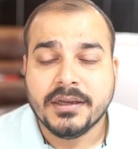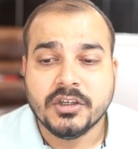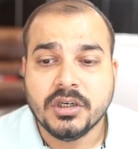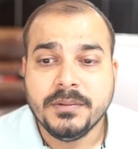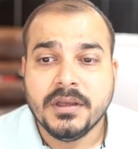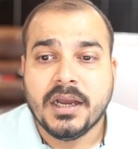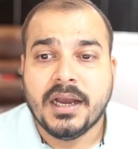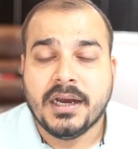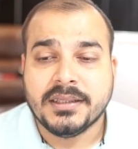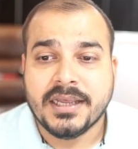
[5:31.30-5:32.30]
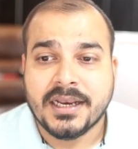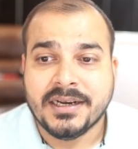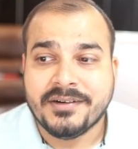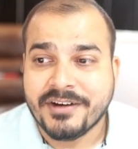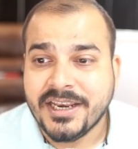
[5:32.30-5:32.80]
you know, uh,
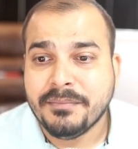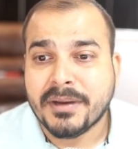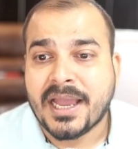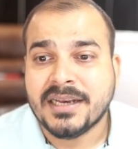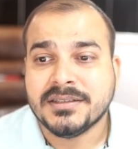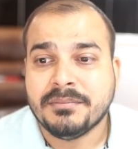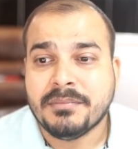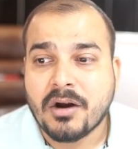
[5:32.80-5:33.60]
then training mechanism,